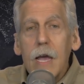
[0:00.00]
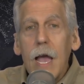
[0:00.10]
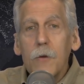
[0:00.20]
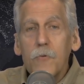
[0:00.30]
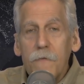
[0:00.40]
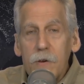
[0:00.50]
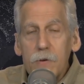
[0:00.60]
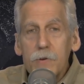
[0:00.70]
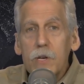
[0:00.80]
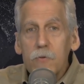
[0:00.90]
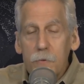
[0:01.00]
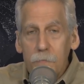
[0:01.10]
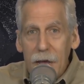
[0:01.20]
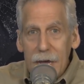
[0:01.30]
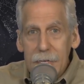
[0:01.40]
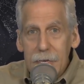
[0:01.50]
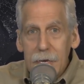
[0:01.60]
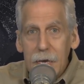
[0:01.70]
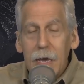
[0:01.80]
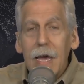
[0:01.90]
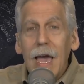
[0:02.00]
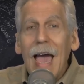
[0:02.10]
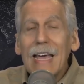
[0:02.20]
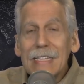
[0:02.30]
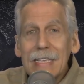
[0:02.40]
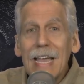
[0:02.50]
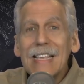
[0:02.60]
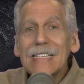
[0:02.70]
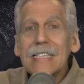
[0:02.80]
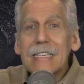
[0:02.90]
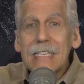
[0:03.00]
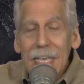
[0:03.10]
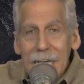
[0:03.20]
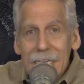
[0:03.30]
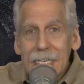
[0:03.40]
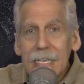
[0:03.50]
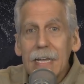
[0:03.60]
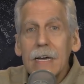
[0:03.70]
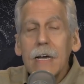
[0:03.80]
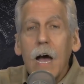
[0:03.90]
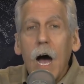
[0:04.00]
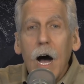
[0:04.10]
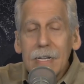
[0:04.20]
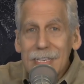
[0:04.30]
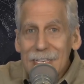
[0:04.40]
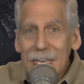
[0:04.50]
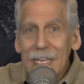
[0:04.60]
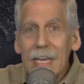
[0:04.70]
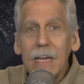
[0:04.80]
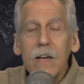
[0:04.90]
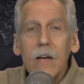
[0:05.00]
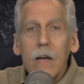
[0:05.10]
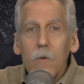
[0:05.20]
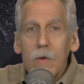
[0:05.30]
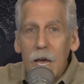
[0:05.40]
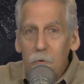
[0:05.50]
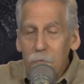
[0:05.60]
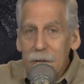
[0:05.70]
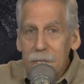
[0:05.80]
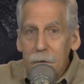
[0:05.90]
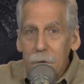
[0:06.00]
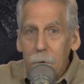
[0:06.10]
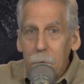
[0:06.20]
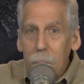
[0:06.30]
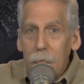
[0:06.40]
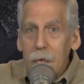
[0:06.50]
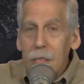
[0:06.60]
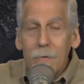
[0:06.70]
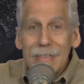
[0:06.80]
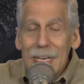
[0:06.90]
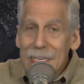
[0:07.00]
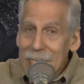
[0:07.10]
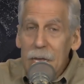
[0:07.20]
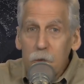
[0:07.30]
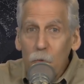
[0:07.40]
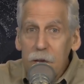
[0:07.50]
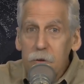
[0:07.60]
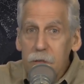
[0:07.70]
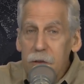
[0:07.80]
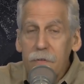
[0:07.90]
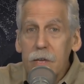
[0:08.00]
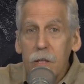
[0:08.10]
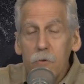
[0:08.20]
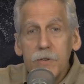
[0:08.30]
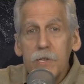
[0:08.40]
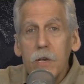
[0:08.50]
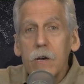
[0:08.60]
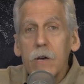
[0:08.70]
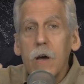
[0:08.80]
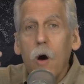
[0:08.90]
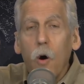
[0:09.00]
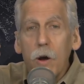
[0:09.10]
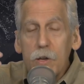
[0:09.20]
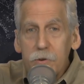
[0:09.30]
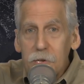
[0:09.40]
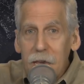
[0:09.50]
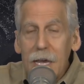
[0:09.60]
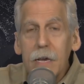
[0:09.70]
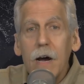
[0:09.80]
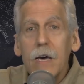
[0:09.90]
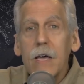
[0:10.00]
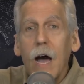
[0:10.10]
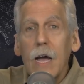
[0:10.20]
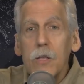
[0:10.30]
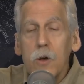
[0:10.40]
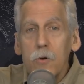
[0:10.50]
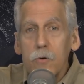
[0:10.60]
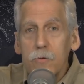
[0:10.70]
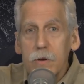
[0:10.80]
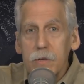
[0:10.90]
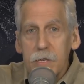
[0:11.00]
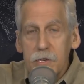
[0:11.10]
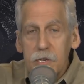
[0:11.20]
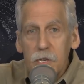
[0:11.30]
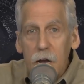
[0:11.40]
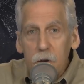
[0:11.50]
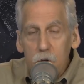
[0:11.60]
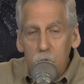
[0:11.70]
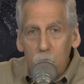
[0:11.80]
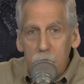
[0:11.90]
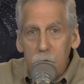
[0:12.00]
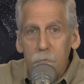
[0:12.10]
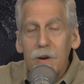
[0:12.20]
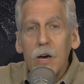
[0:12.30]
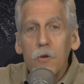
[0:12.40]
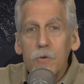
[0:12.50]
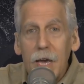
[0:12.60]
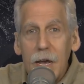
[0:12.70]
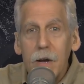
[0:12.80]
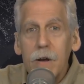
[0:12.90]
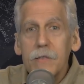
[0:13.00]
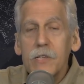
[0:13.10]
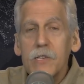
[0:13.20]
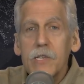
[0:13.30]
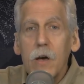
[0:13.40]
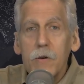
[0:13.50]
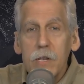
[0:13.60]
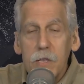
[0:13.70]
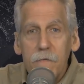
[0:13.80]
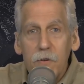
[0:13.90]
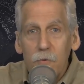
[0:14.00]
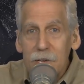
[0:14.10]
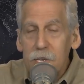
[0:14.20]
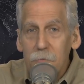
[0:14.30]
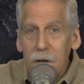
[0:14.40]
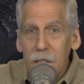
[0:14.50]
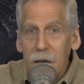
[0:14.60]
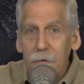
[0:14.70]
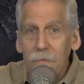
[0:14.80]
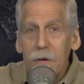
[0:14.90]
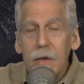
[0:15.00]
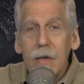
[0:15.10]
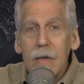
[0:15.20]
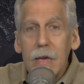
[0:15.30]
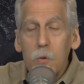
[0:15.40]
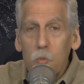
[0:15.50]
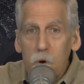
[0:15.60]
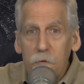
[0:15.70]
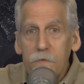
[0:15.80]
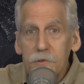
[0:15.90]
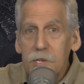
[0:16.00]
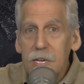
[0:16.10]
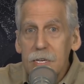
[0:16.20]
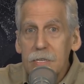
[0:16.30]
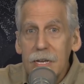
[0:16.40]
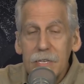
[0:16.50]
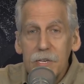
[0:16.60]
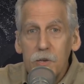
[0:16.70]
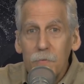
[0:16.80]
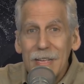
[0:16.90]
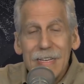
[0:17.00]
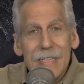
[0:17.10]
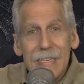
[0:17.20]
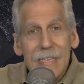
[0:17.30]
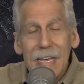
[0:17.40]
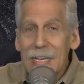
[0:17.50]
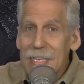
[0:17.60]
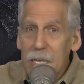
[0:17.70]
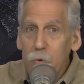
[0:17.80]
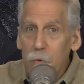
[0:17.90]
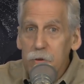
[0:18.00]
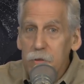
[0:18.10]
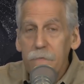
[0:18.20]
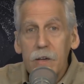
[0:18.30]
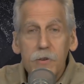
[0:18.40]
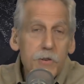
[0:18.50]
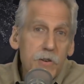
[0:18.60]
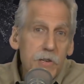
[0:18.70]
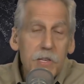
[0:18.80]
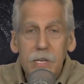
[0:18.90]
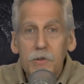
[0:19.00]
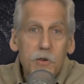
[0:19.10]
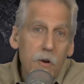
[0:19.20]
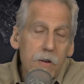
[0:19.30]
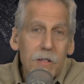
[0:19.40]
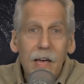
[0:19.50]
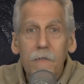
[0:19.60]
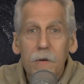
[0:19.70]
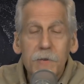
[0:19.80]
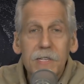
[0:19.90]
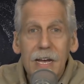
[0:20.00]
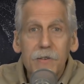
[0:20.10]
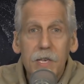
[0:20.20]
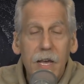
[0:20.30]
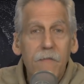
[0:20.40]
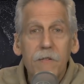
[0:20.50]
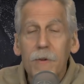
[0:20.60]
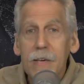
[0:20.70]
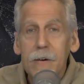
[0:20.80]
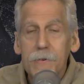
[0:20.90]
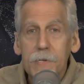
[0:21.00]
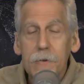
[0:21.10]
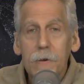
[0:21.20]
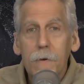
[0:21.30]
and refuse to repent and instead insist on sinning without repenting. Now, is that the way you're living? In other words, are you saying, God, I know this is not your will, but I don't care. This is how I'm going to live the rest of my life in willful sin and disobedience. Is that the way you're living? Is it just that you struggle and have ups and downs like everybody else?